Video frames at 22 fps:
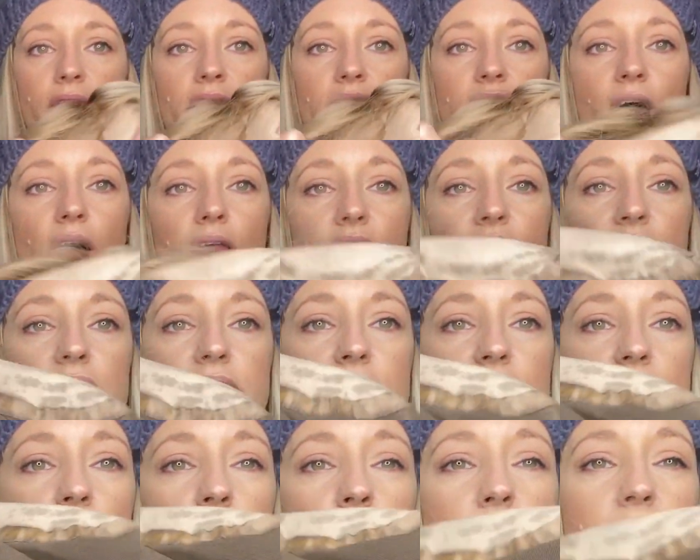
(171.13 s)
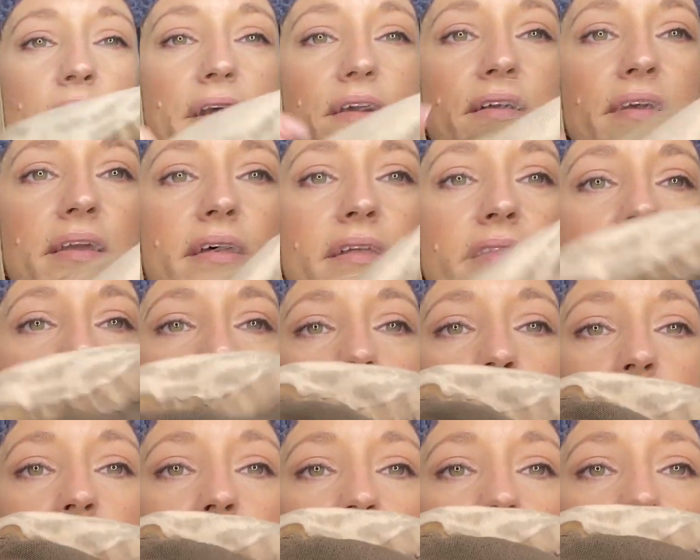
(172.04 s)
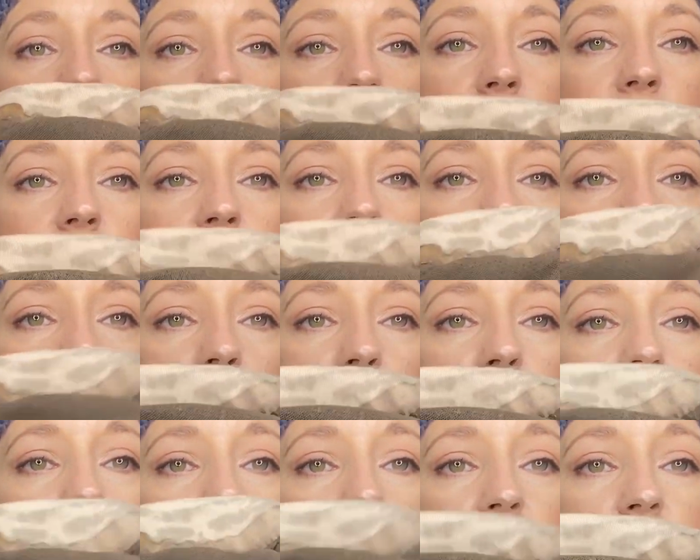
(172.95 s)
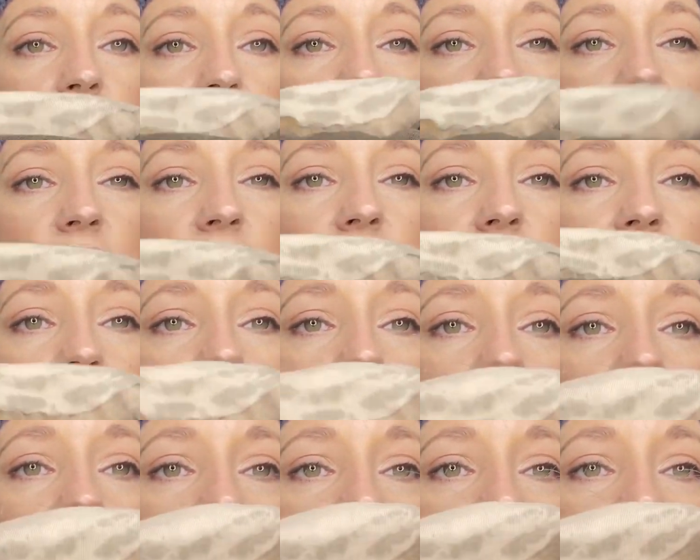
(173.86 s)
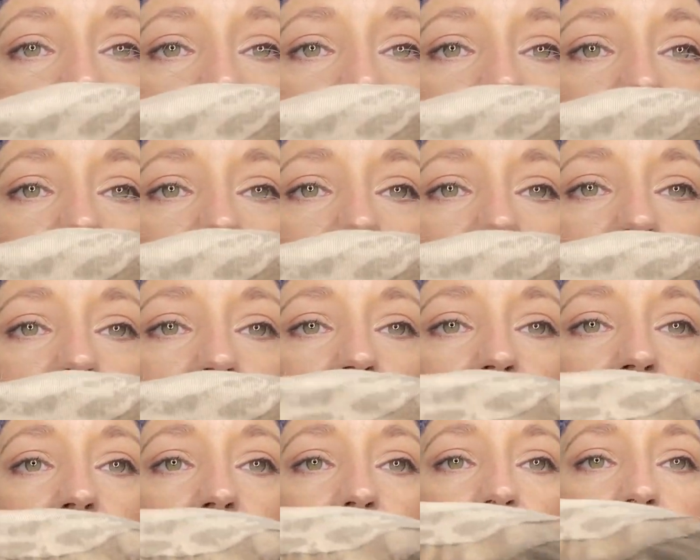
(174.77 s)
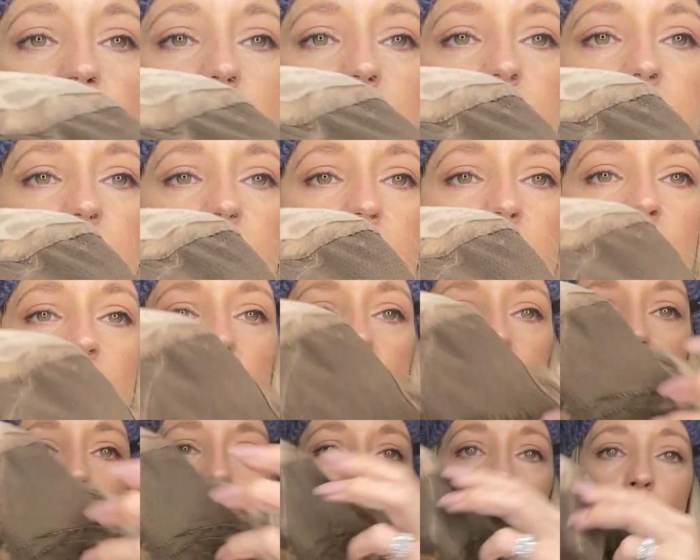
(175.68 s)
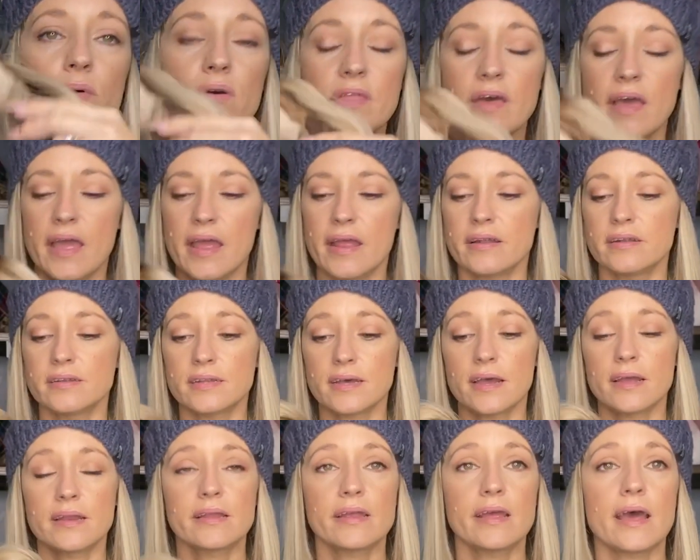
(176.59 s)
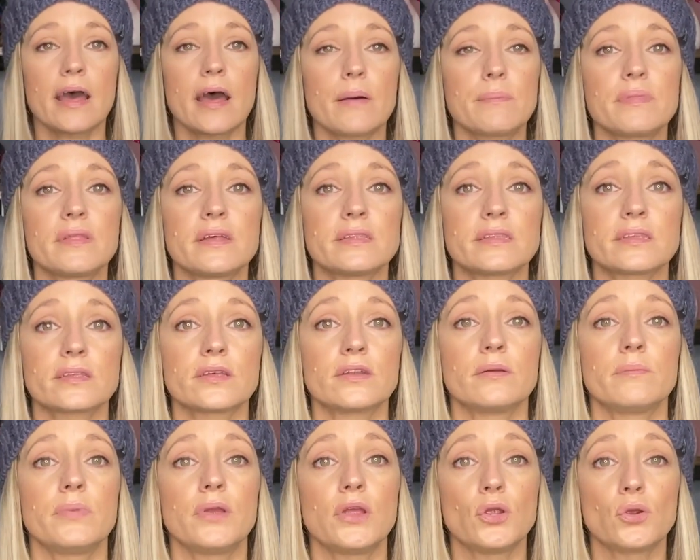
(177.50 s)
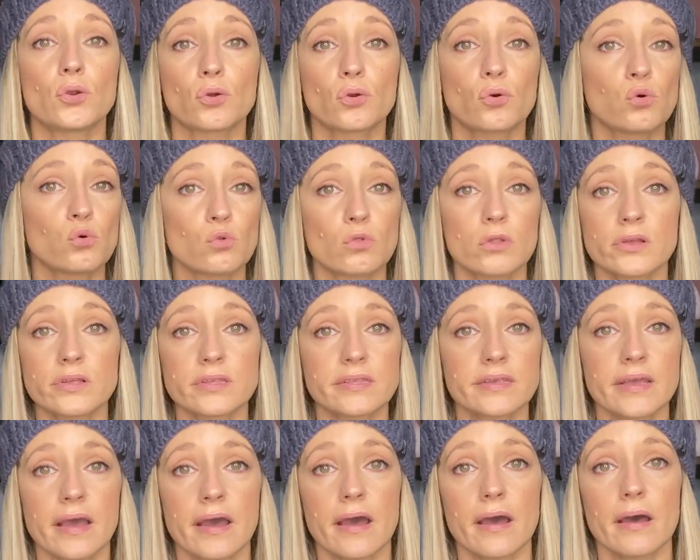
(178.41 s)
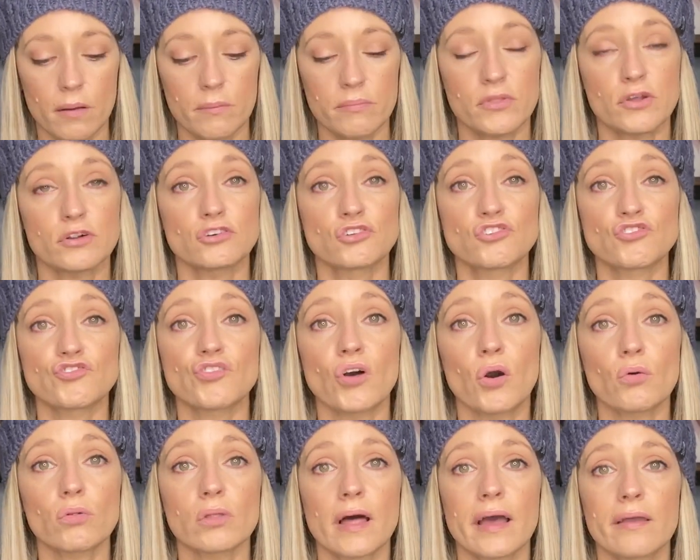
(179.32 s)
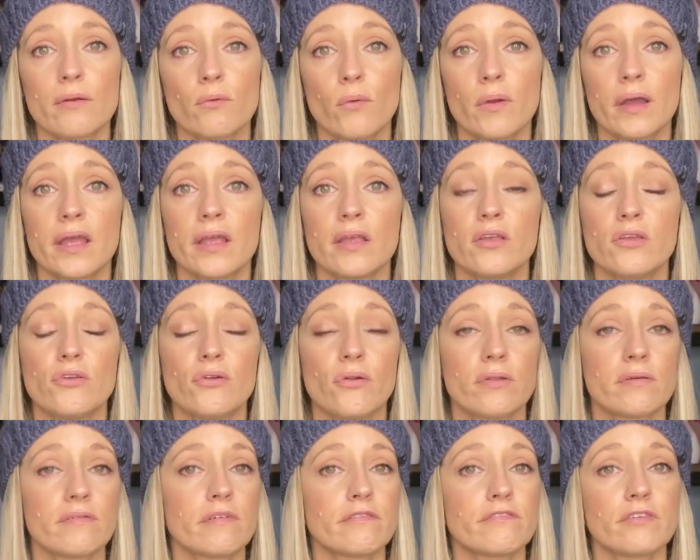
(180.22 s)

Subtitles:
this whole area, this is what I was saying, the stretch material, that is hand-tied. Now with a hand-tied cap, that's going to be your coolest cap. They're so lightweight, you don't even feel